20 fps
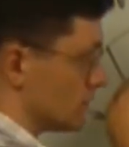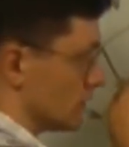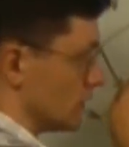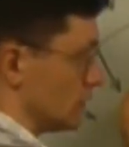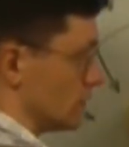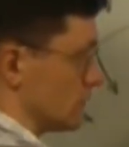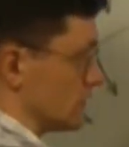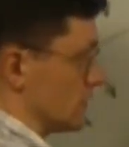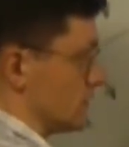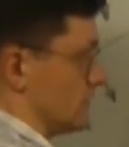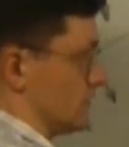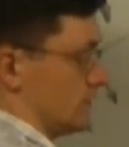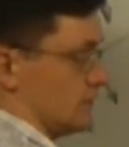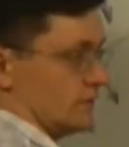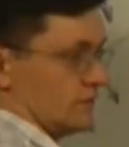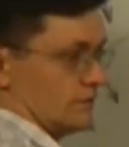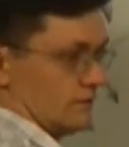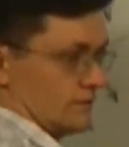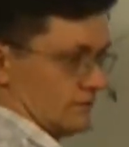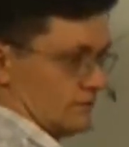going in
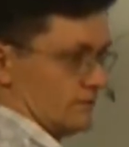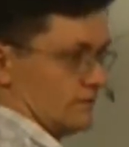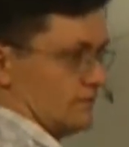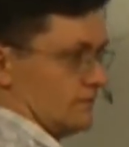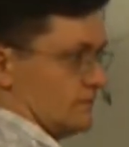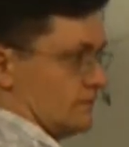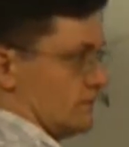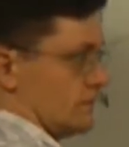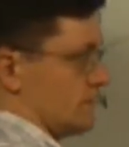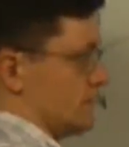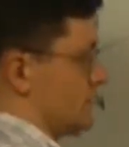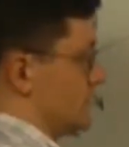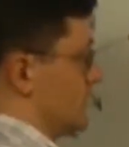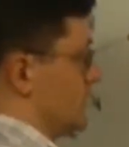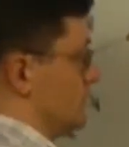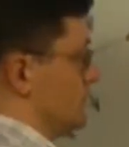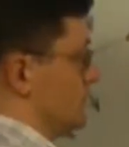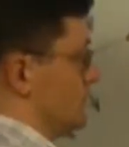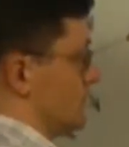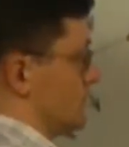the
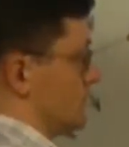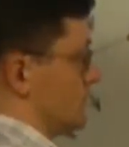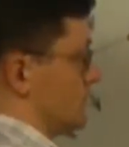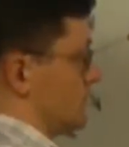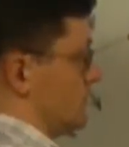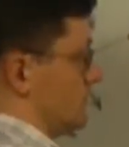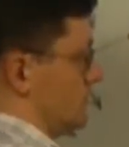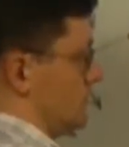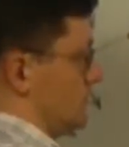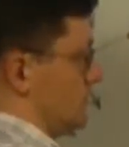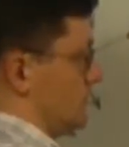same direction.